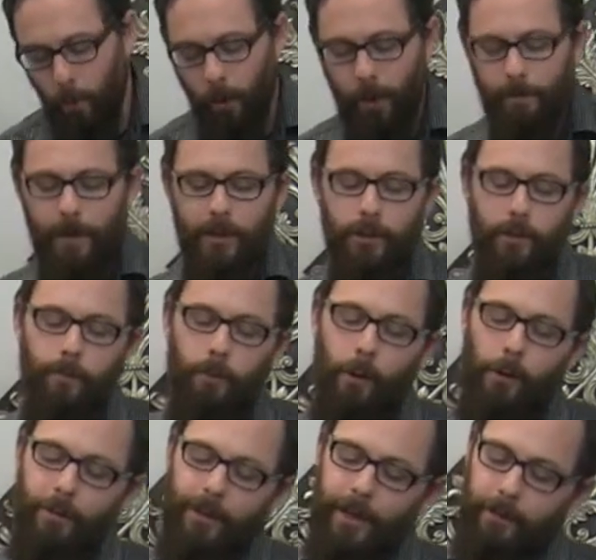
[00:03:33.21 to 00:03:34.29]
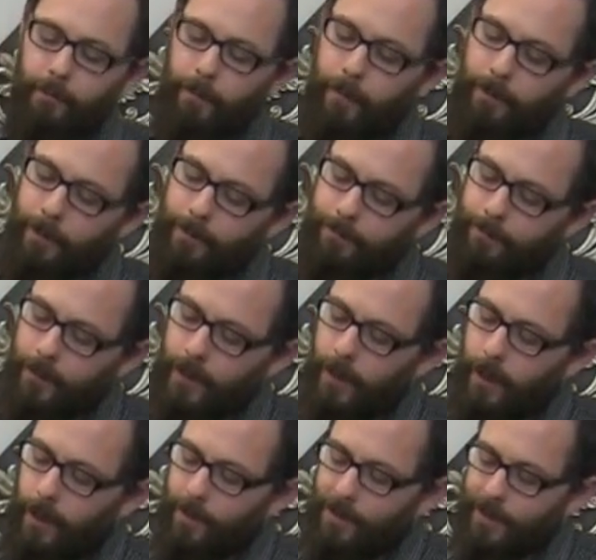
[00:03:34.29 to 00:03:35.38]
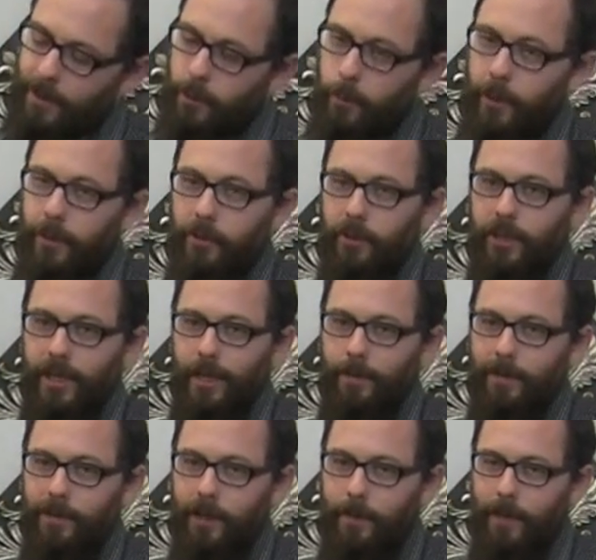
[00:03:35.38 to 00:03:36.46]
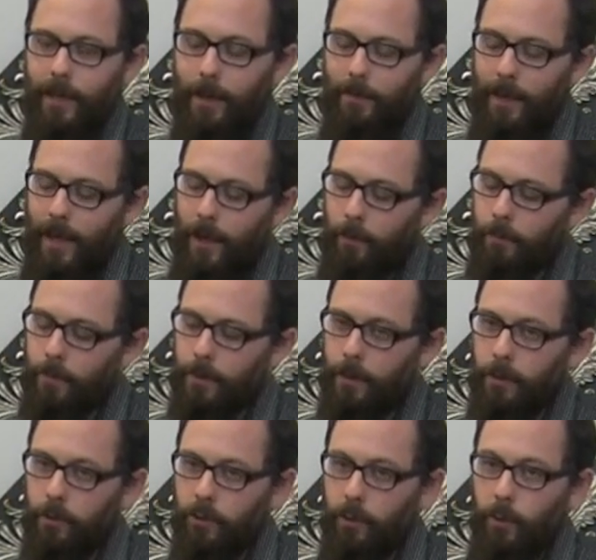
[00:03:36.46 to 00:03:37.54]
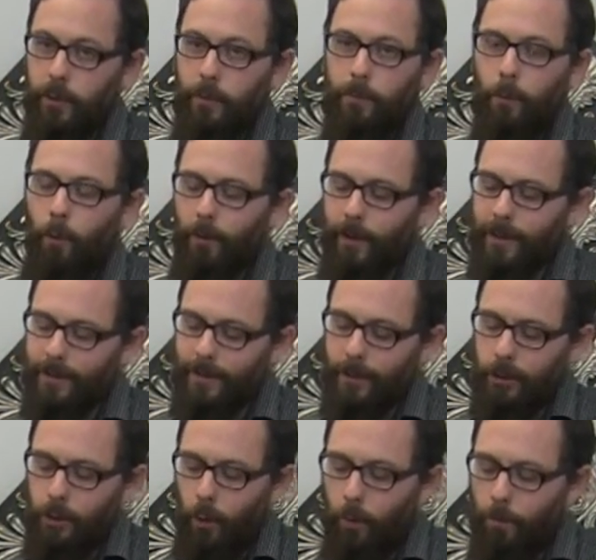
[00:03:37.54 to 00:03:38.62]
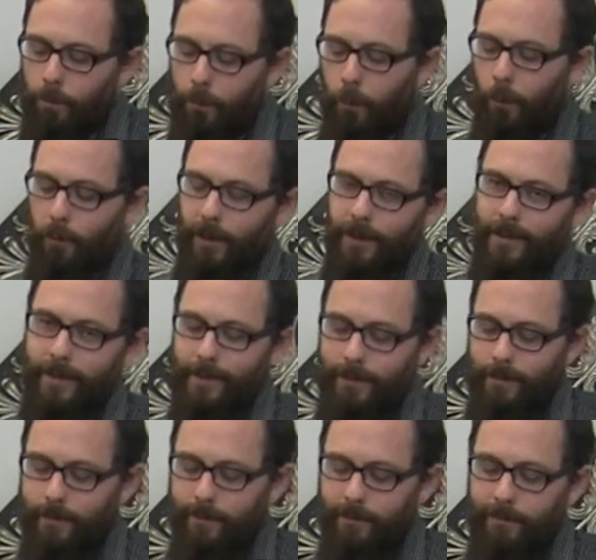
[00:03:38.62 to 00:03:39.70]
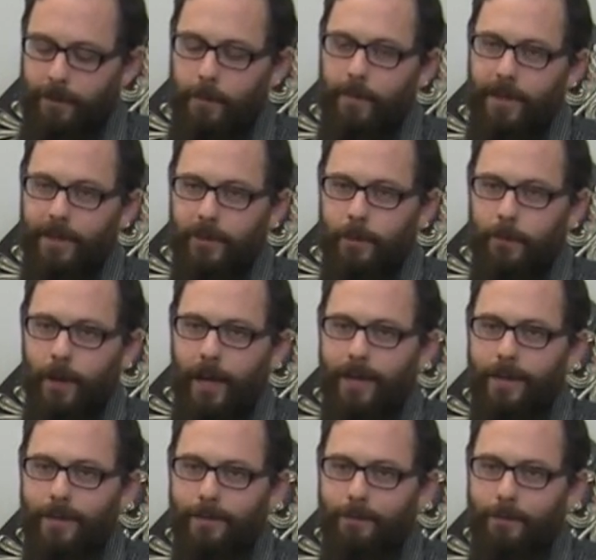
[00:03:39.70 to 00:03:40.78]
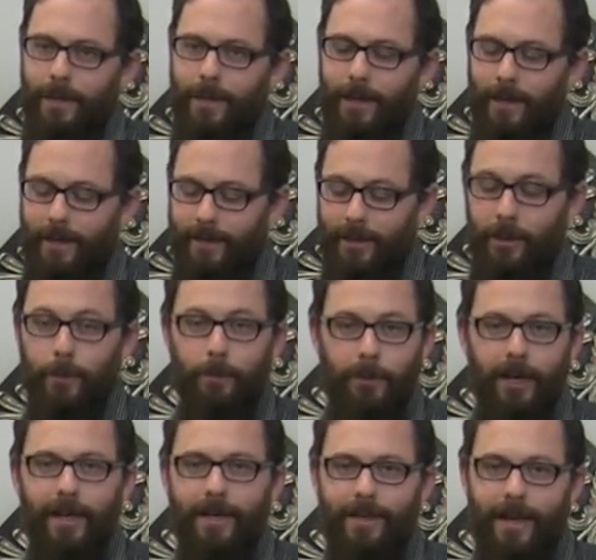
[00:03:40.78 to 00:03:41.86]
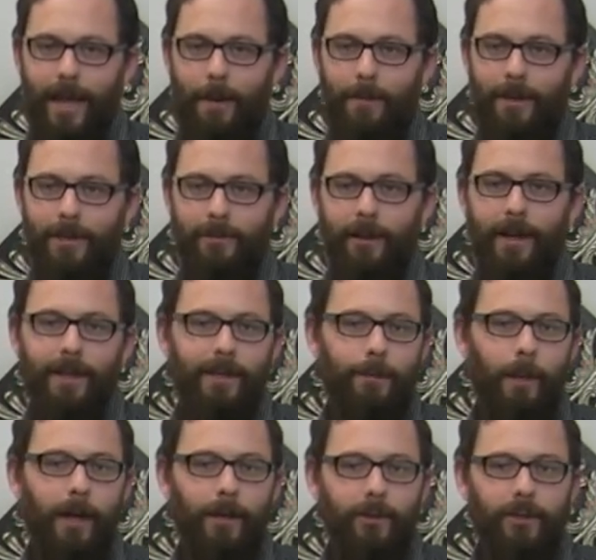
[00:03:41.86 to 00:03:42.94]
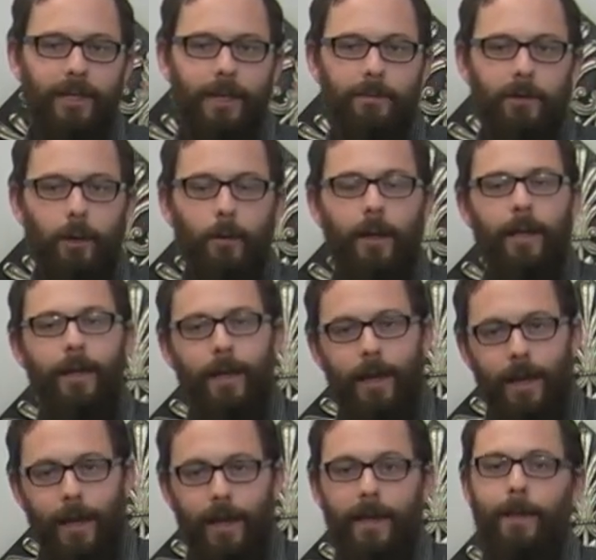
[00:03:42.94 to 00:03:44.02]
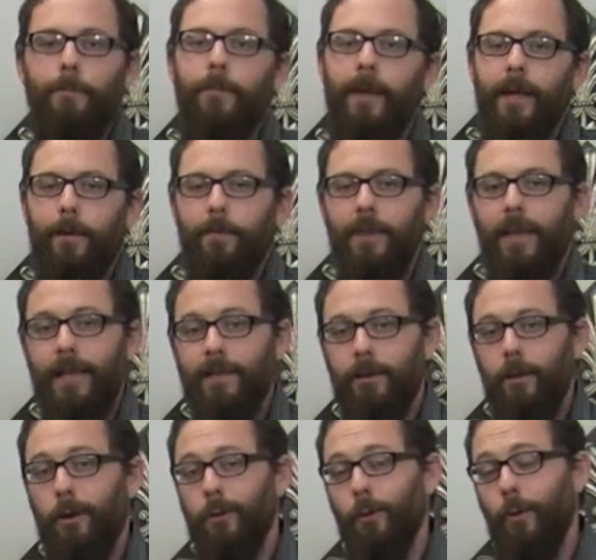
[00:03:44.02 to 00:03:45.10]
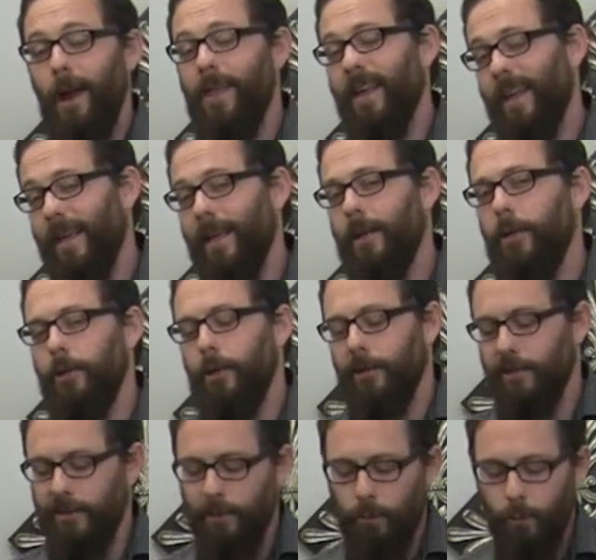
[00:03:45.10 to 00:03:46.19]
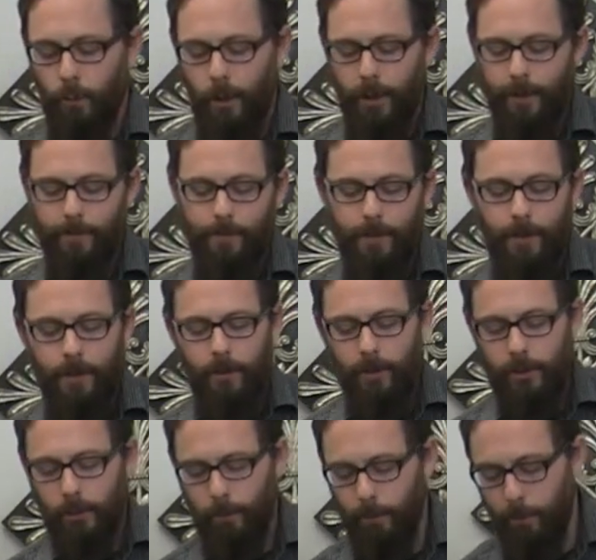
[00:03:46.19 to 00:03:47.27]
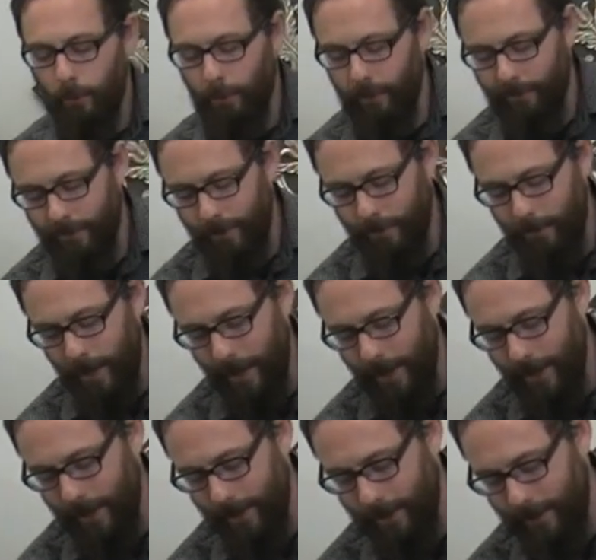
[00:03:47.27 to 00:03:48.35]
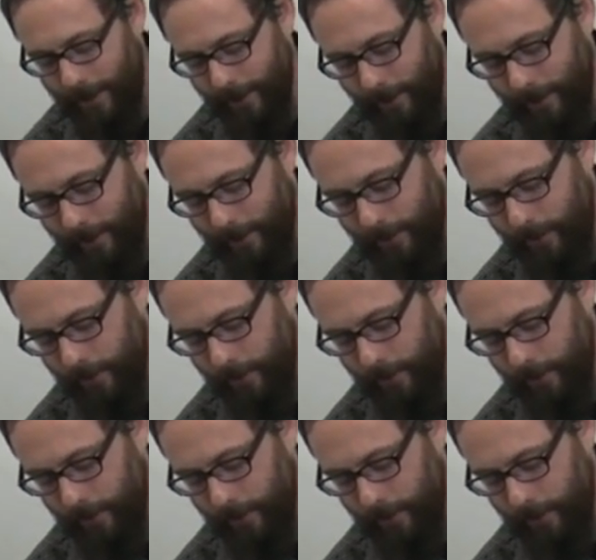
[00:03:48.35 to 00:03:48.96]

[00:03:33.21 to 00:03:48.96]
One major important thing to remember, this is where your steam is going to be coming out, so when you pour it, don't pour it from this spot because then you're putting contaminants right in the spot your steam's going, and they can pick up things along the way that could get into your distilled water. So we'll pour it from the back end here.